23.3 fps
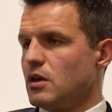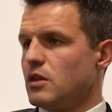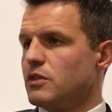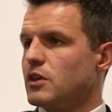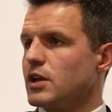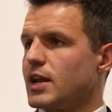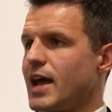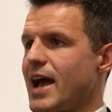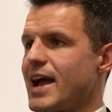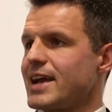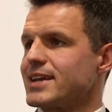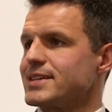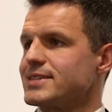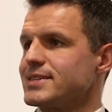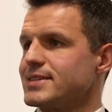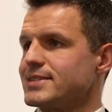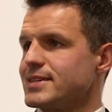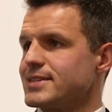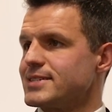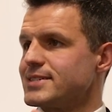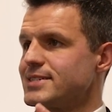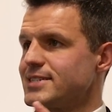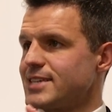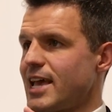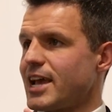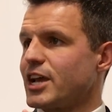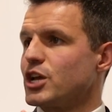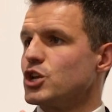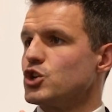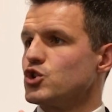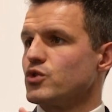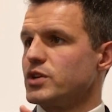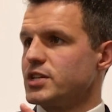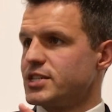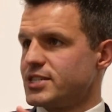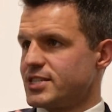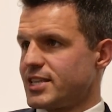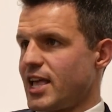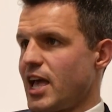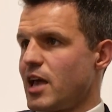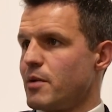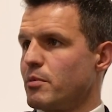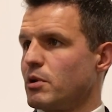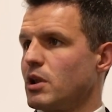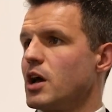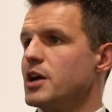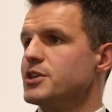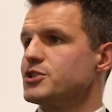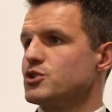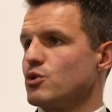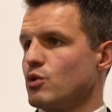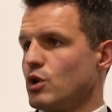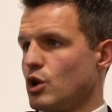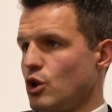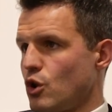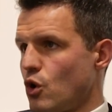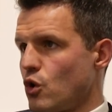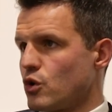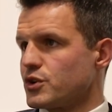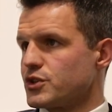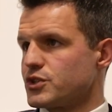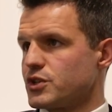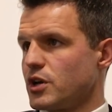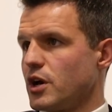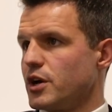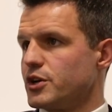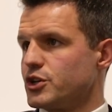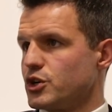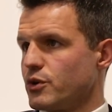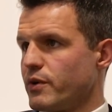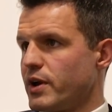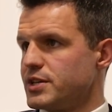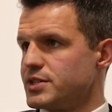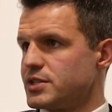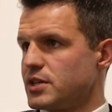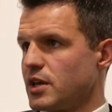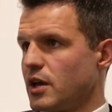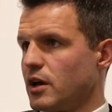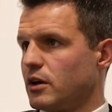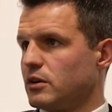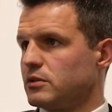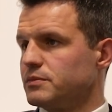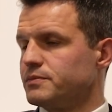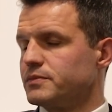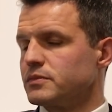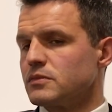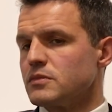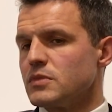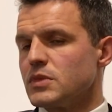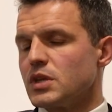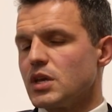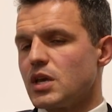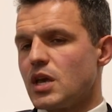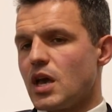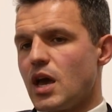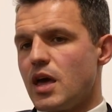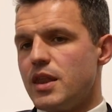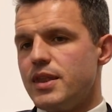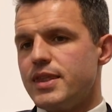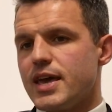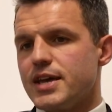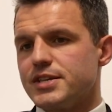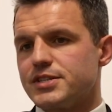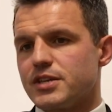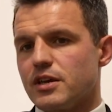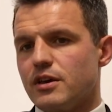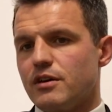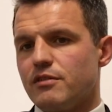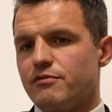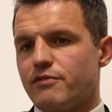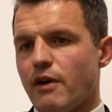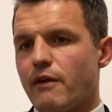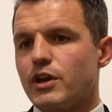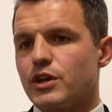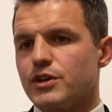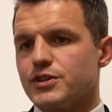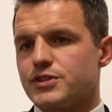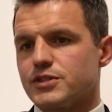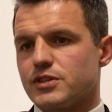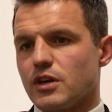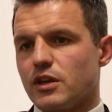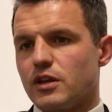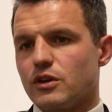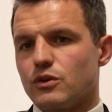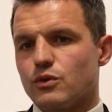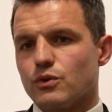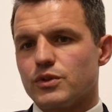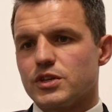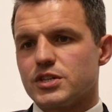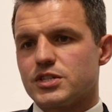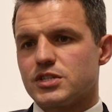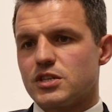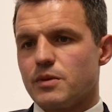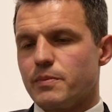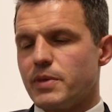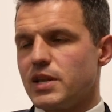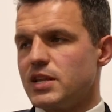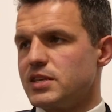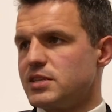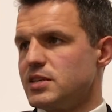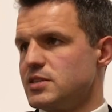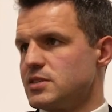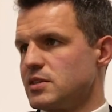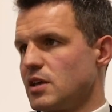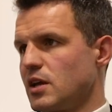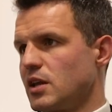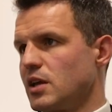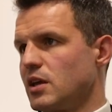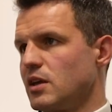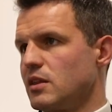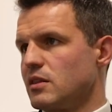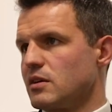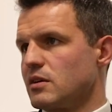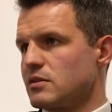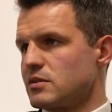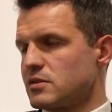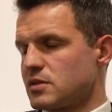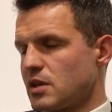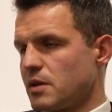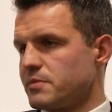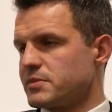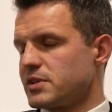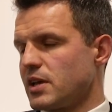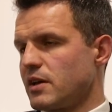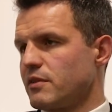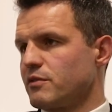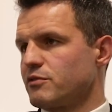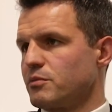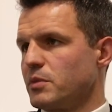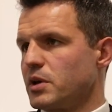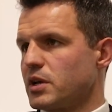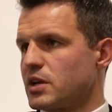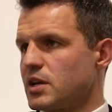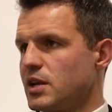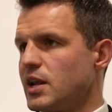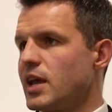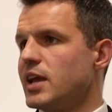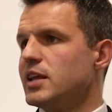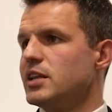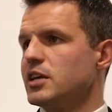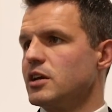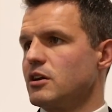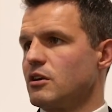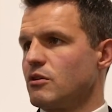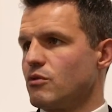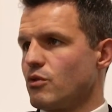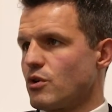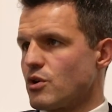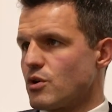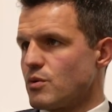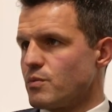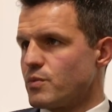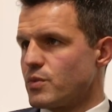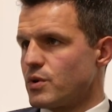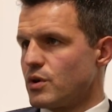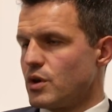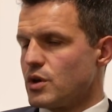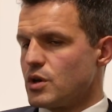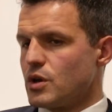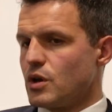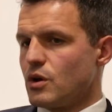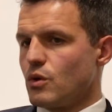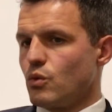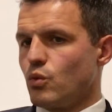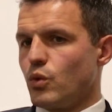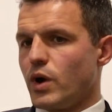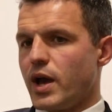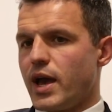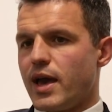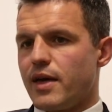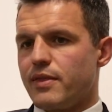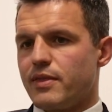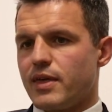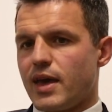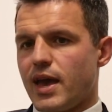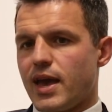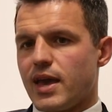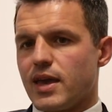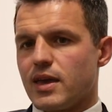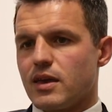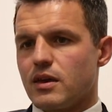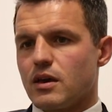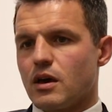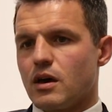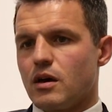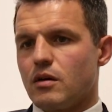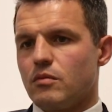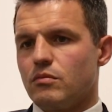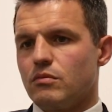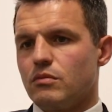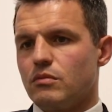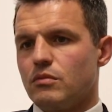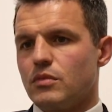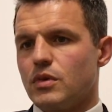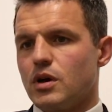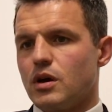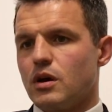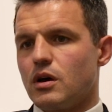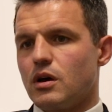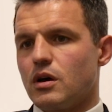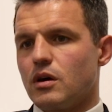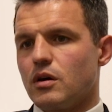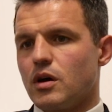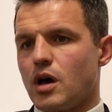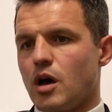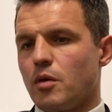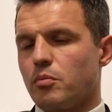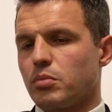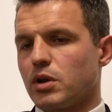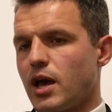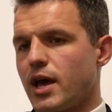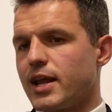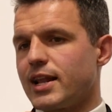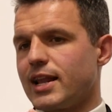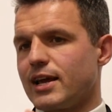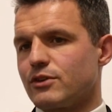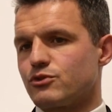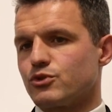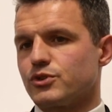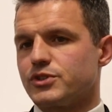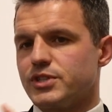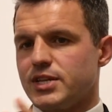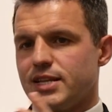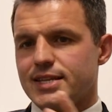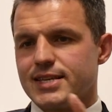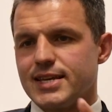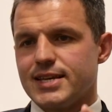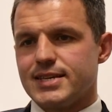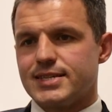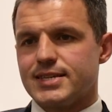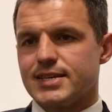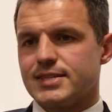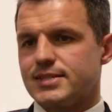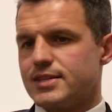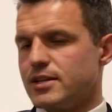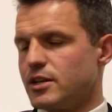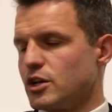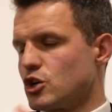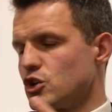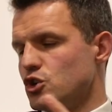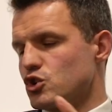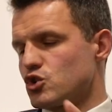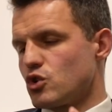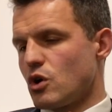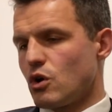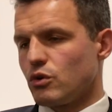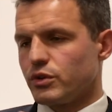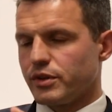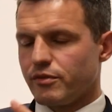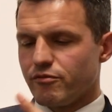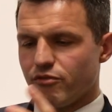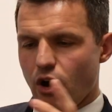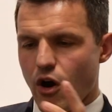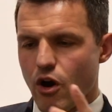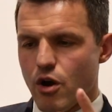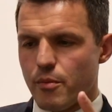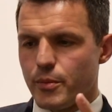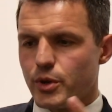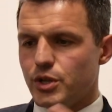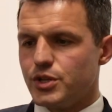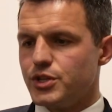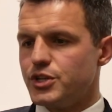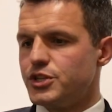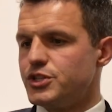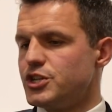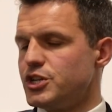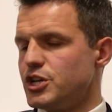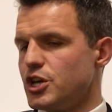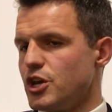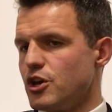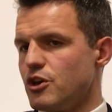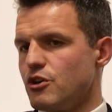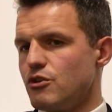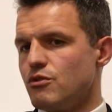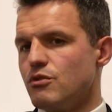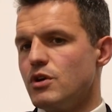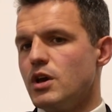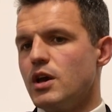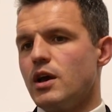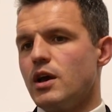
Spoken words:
that acts as a secondary stabilizer alongside your ACL. And there's a very good study called the Stability Study that comes out from a Canadian group where they applied lateral tenodesis in a controlled environment to